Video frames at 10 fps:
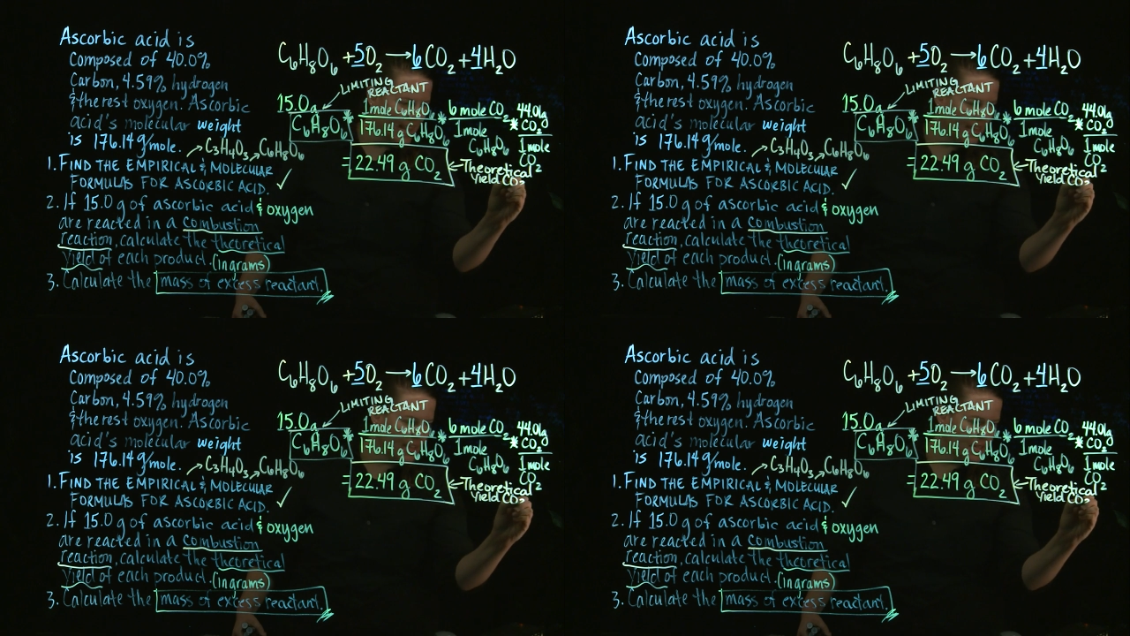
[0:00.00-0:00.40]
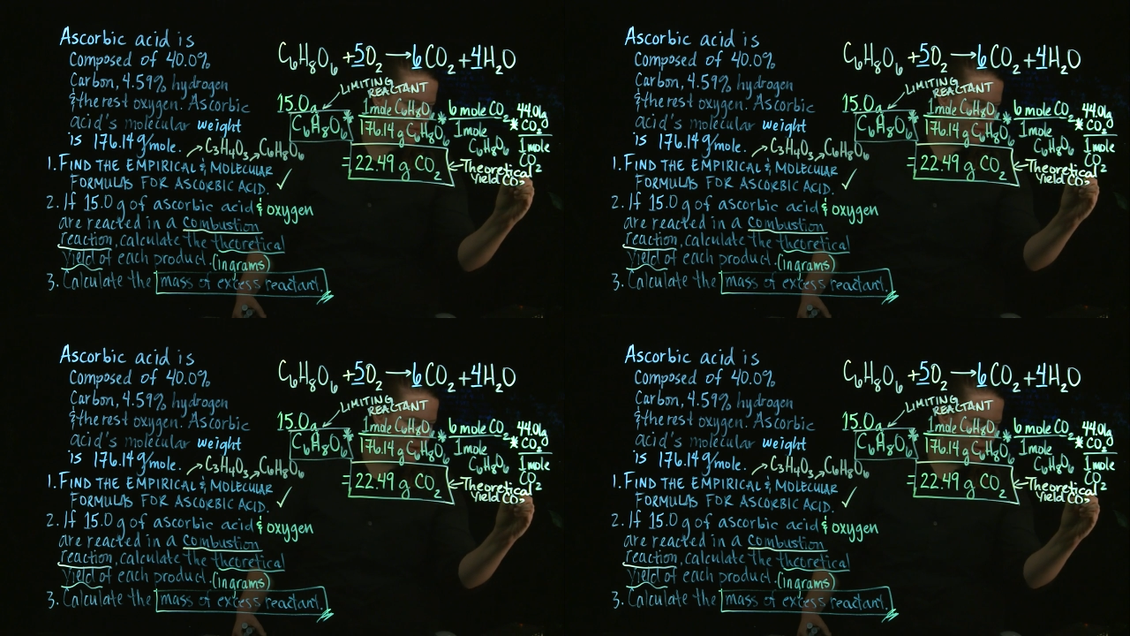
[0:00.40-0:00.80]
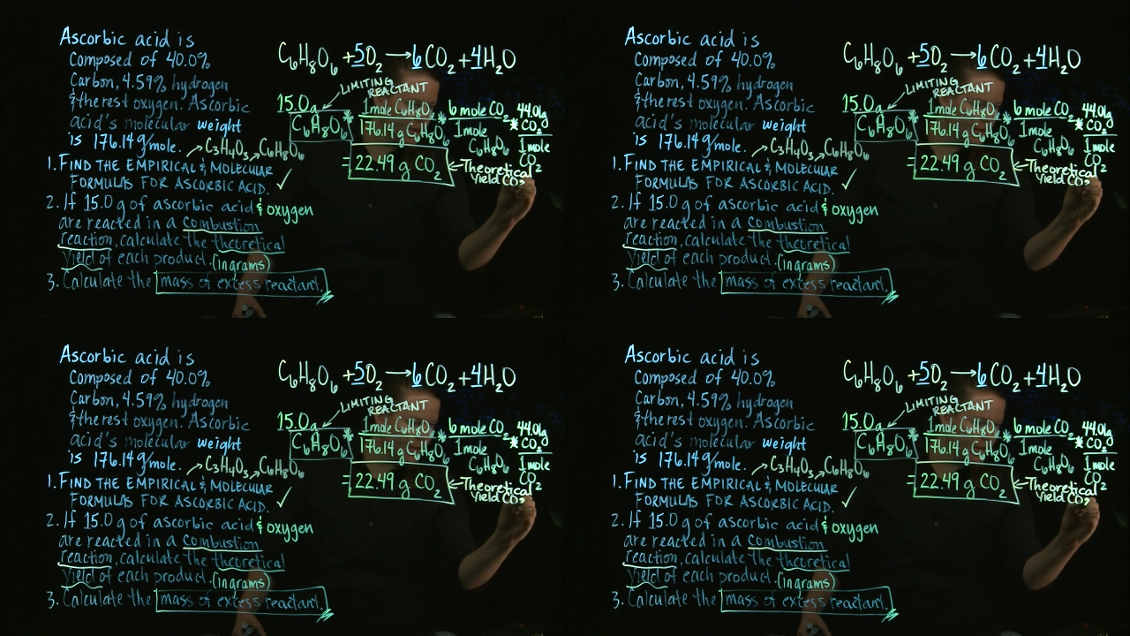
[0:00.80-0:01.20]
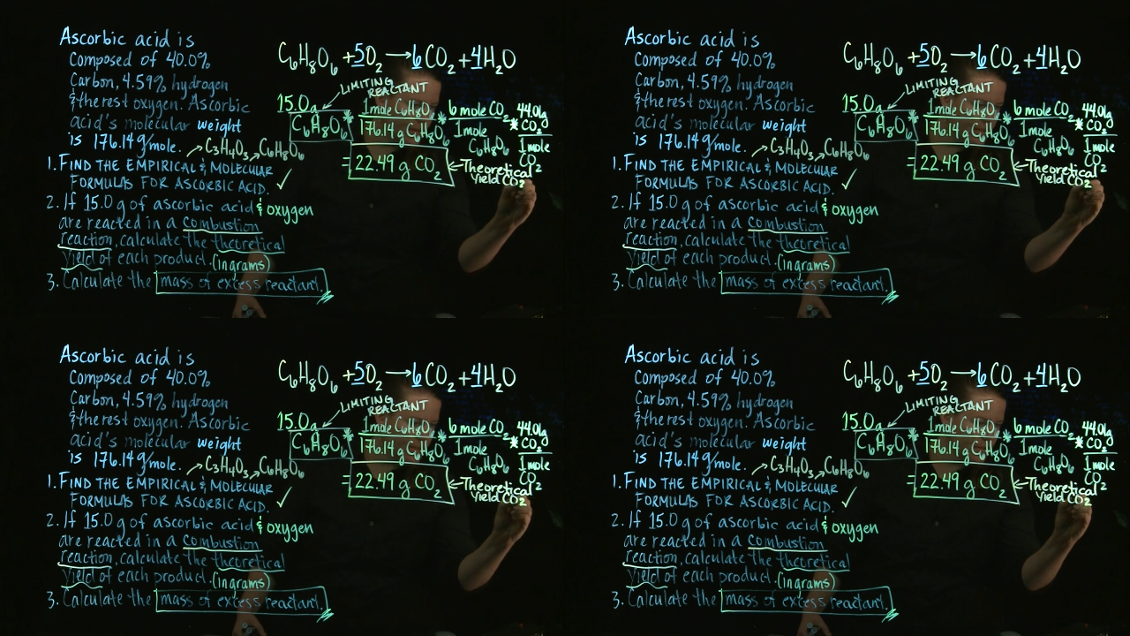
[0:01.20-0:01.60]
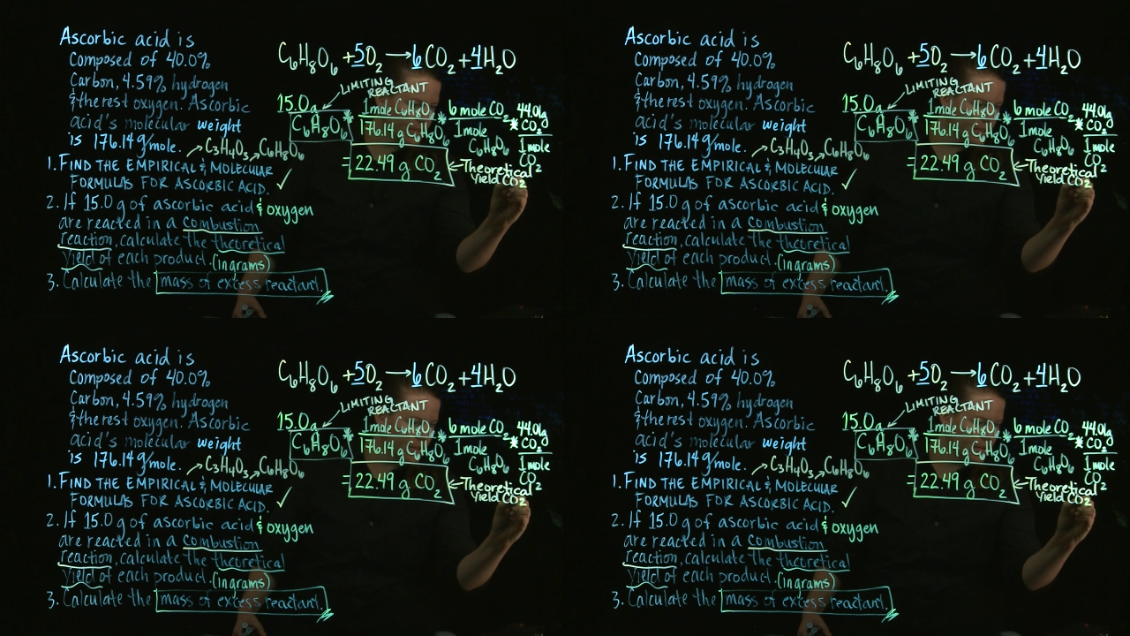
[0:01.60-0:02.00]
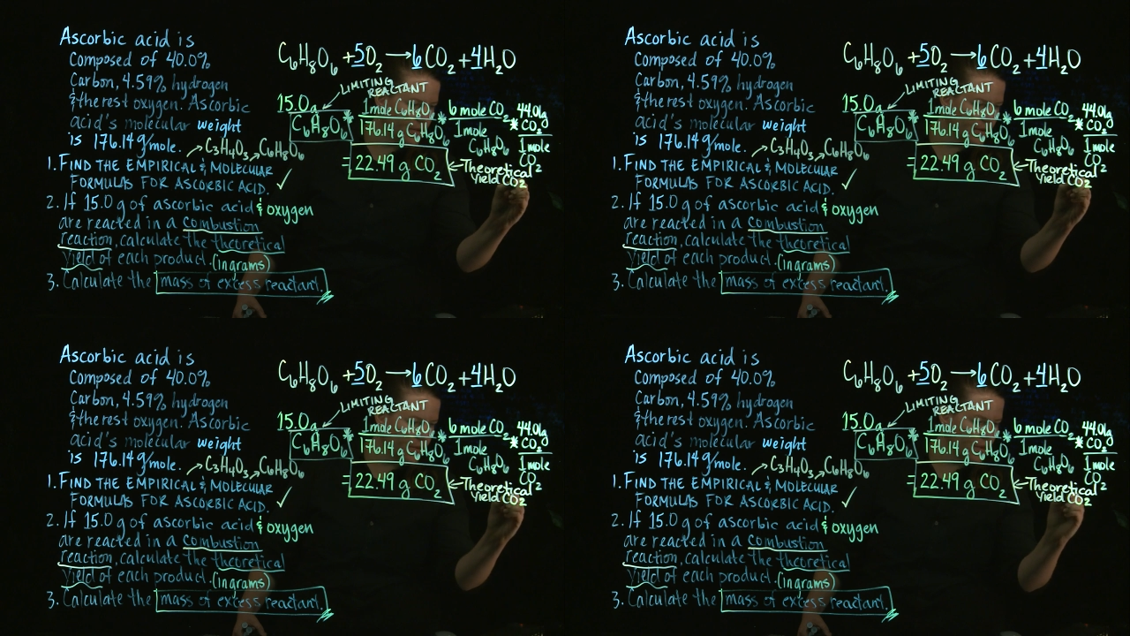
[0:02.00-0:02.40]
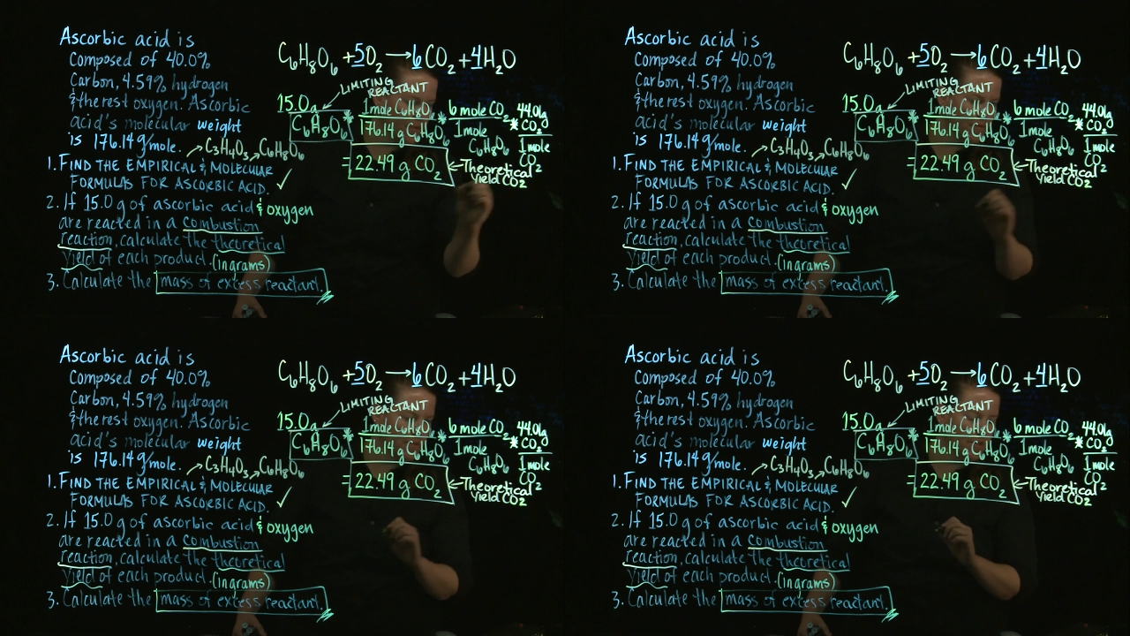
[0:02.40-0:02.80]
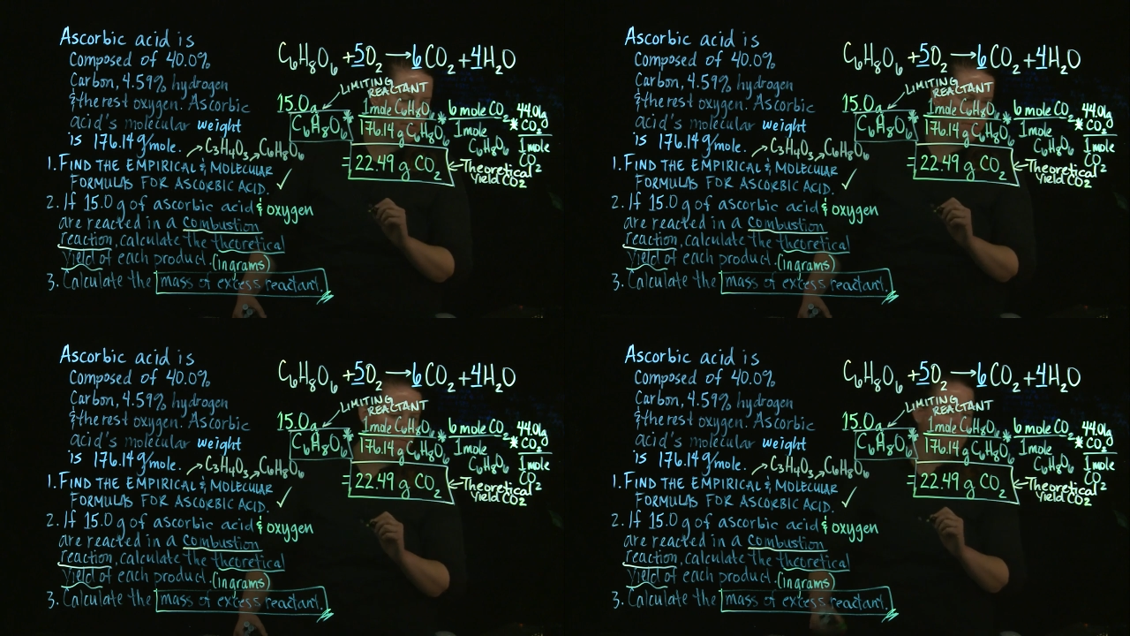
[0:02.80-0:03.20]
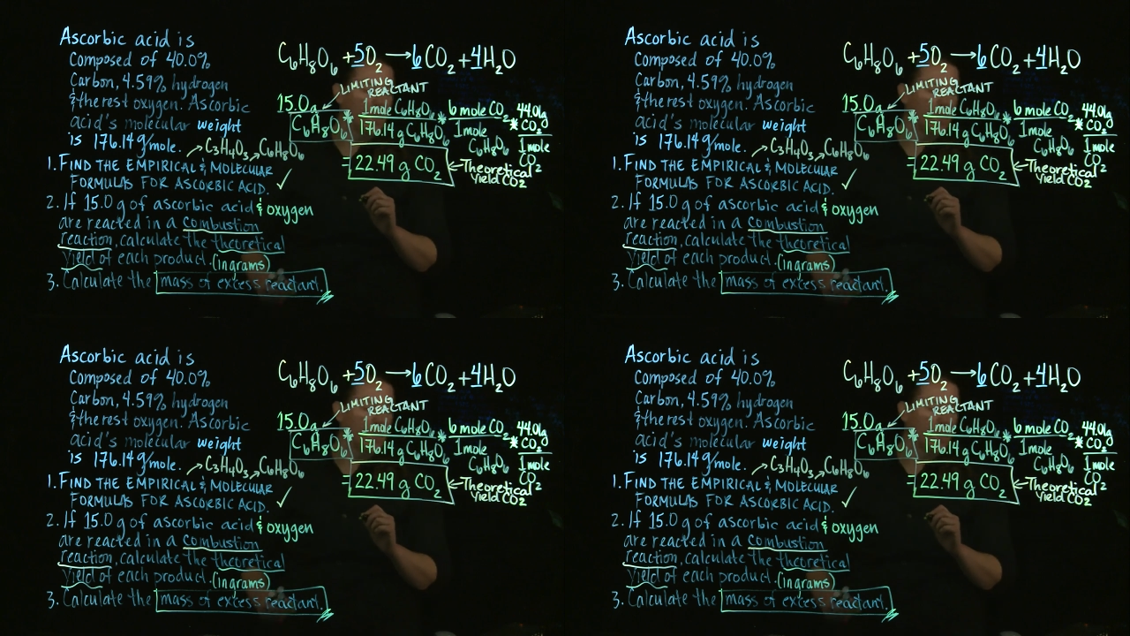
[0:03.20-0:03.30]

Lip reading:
No face is visible, so there are no lips to read.